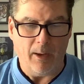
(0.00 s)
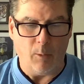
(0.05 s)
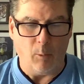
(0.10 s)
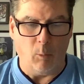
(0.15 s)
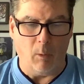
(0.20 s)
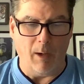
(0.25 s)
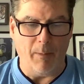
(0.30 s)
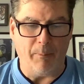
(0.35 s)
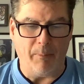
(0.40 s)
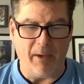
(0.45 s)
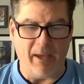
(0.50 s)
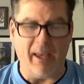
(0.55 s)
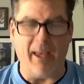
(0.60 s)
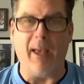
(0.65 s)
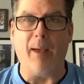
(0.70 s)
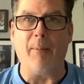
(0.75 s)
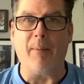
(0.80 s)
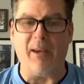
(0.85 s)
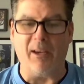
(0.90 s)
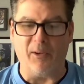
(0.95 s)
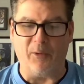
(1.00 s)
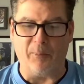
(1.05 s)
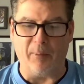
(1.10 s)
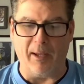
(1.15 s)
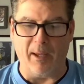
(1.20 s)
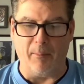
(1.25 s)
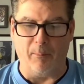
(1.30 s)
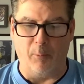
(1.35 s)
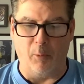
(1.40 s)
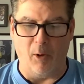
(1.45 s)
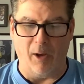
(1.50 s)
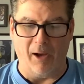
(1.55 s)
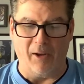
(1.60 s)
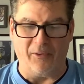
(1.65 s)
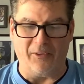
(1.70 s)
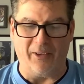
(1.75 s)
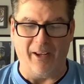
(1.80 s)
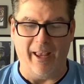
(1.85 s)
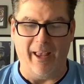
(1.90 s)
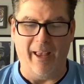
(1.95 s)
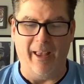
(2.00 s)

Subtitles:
1 p.m. ESPN Plus.